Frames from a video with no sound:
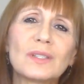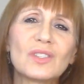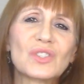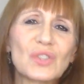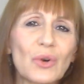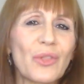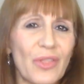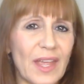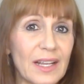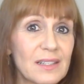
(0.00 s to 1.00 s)
certain
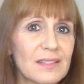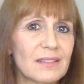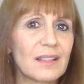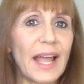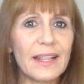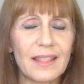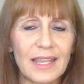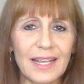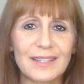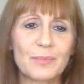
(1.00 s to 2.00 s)
things, light
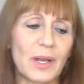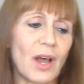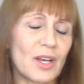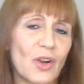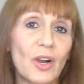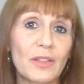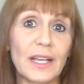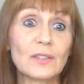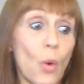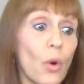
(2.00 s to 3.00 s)
things, but not dark
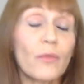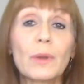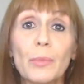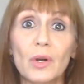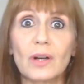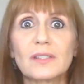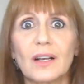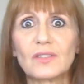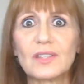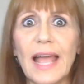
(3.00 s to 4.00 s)
things, or if we put
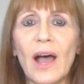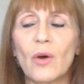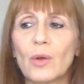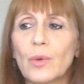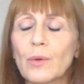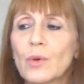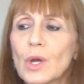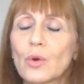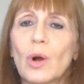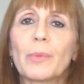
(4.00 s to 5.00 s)
ourselves down and we
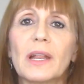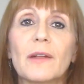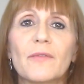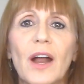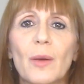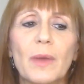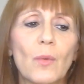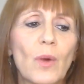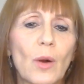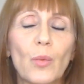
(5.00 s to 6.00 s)
grew up in an
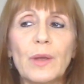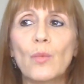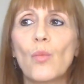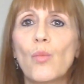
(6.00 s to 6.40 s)
environment where we